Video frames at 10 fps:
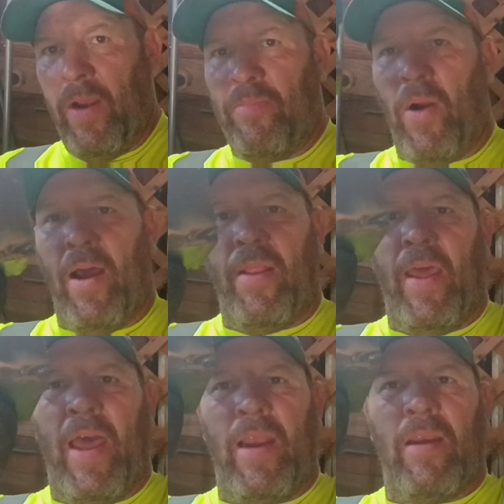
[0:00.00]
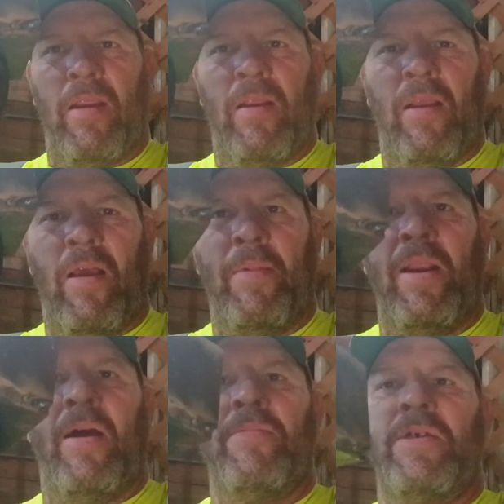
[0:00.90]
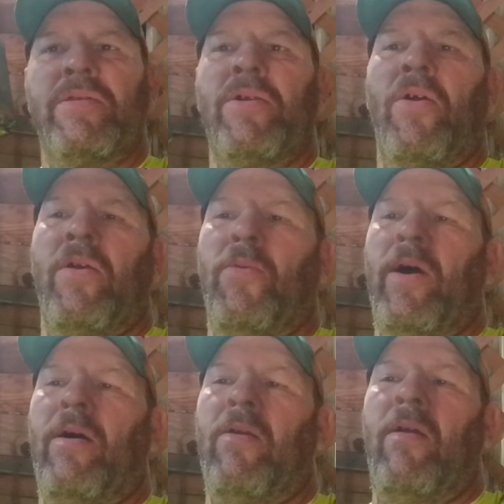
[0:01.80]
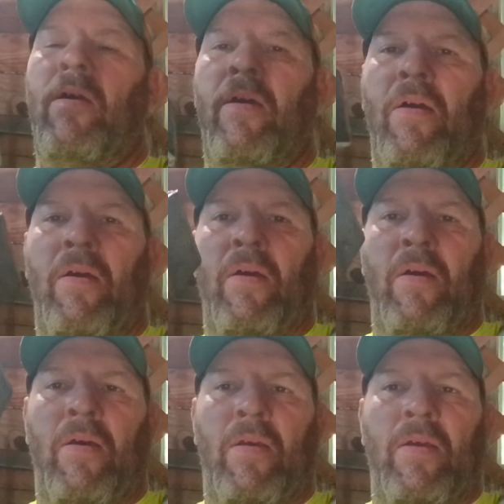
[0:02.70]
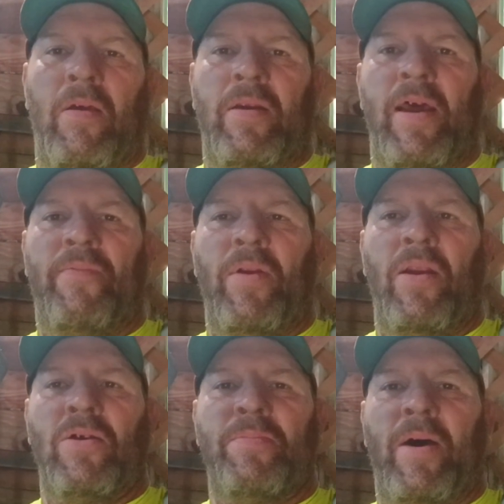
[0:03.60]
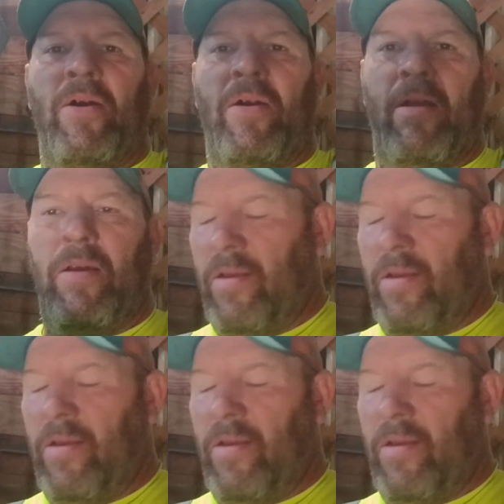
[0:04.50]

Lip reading: pretty proud of that. I mean, I'm just starting to weld. It definitely looks better